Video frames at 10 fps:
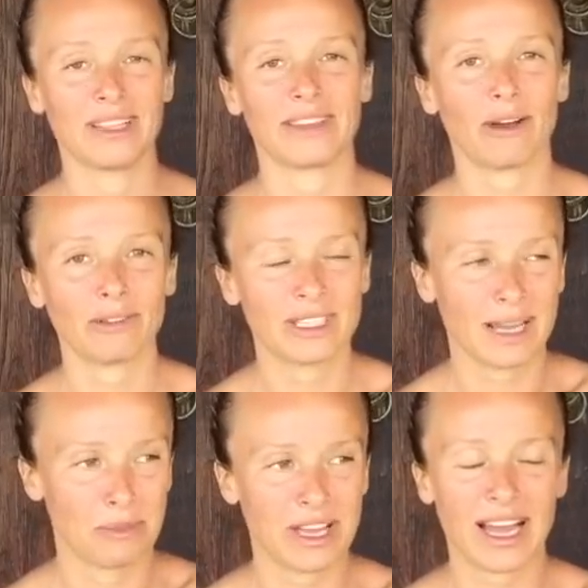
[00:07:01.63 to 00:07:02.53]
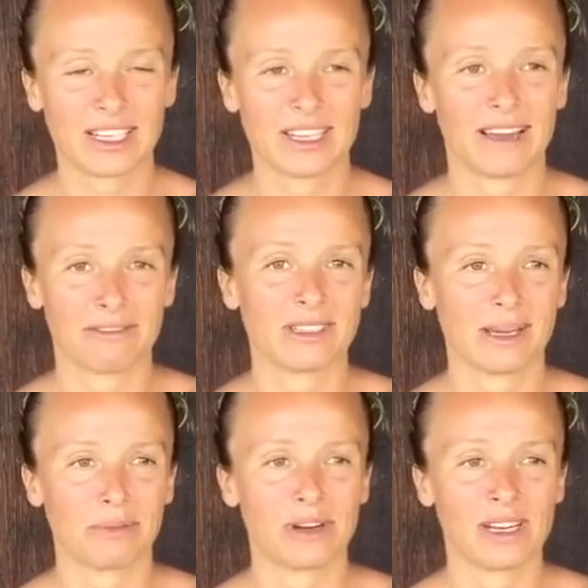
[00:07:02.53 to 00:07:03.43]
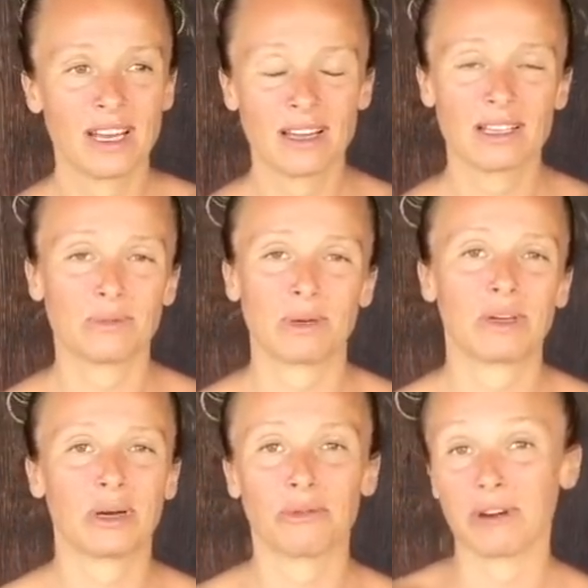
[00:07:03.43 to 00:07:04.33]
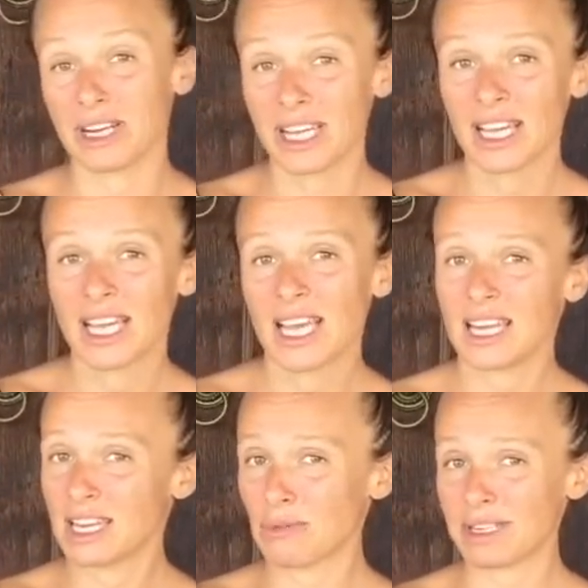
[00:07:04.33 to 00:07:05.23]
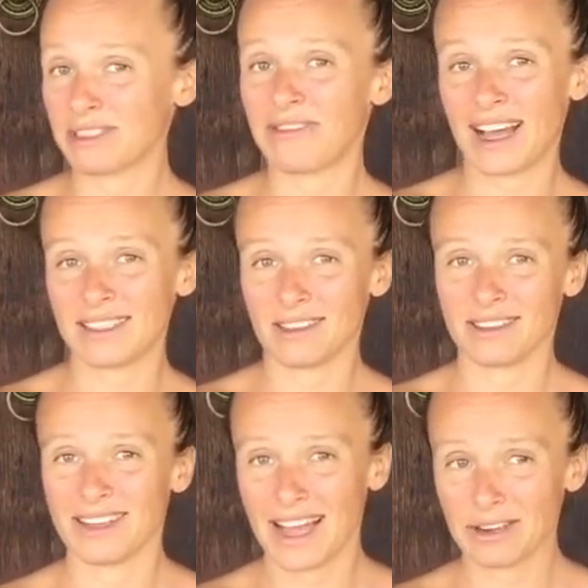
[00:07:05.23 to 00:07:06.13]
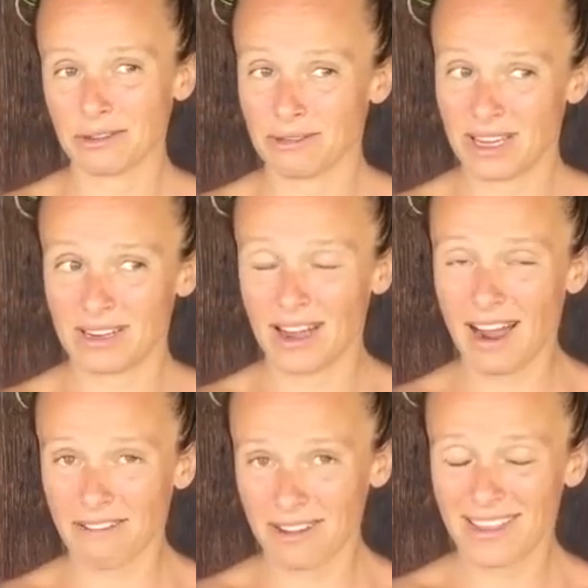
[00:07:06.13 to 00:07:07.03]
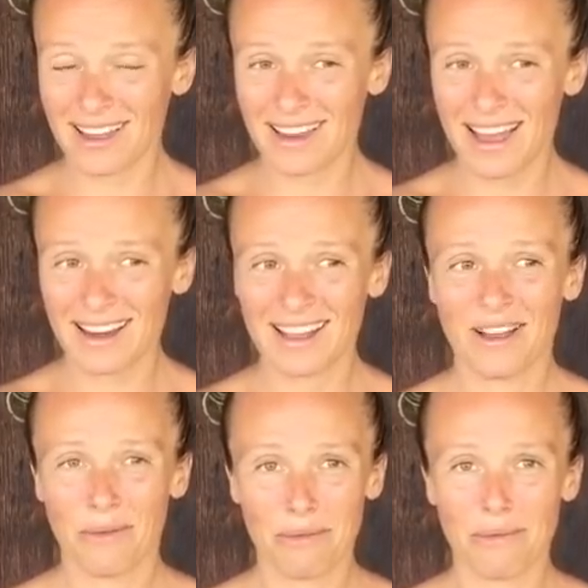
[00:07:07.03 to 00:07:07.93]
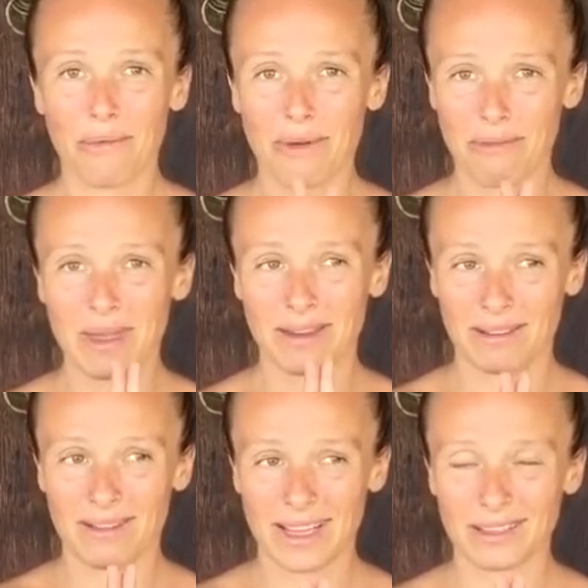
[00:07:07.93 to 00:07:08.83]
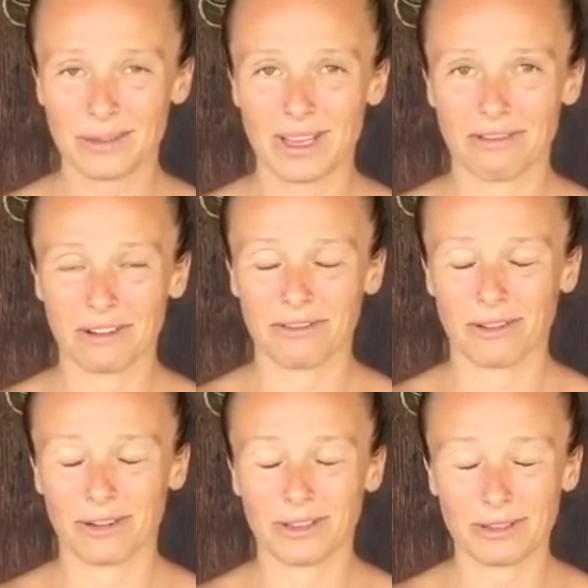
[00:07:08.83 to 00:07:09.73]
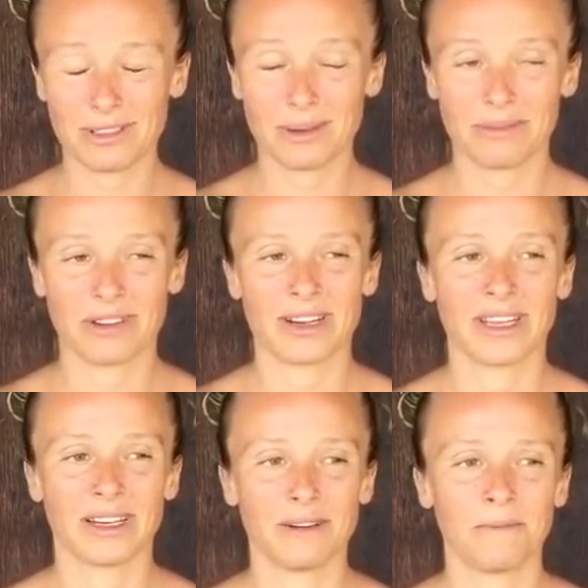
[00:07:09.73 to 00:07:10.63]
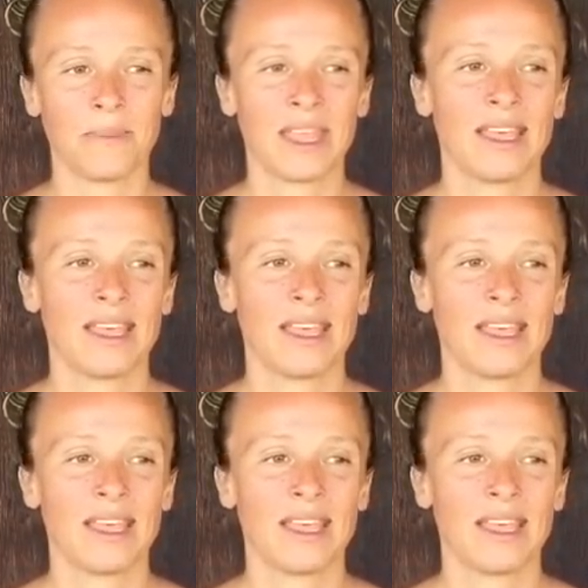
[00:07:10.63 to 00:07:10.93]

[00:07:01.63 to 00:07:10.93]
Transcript: And the only time we actually ever separate is when we go running and he runs faster than I do. And other than that, we've been like together for non-stop for a year.